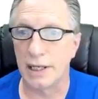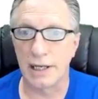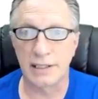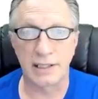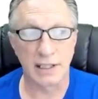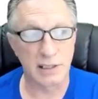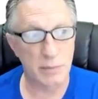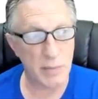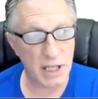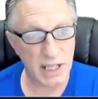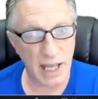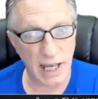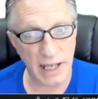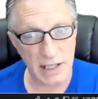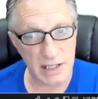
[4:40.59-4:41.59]
it doesn't mean
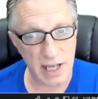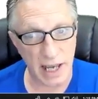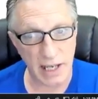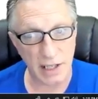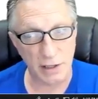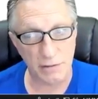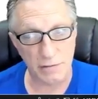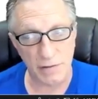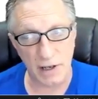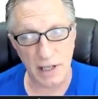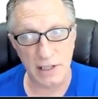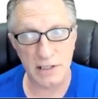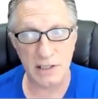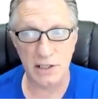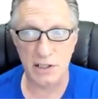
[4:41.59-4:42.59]
they can take your
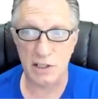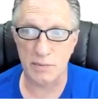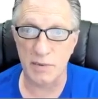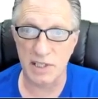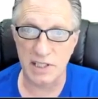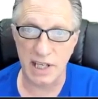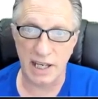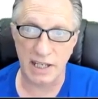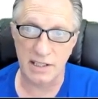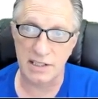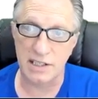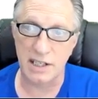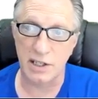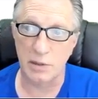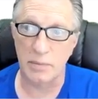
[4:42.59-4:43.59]
funds. It just means they can
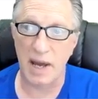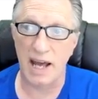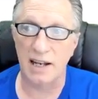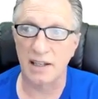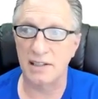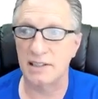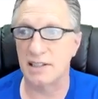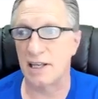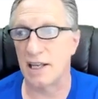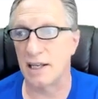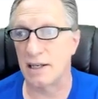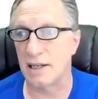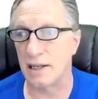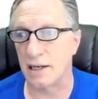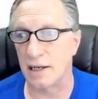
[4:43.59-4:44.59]
see your balance
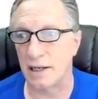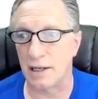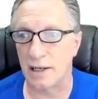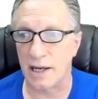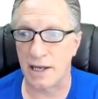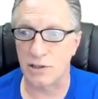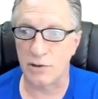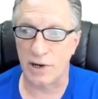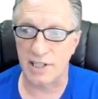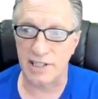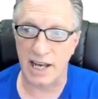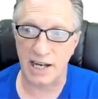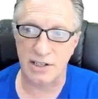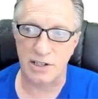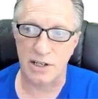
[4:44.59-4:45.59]
and
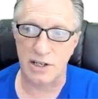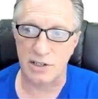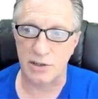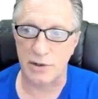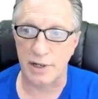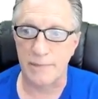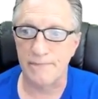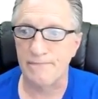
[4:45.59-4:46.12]
transaction history.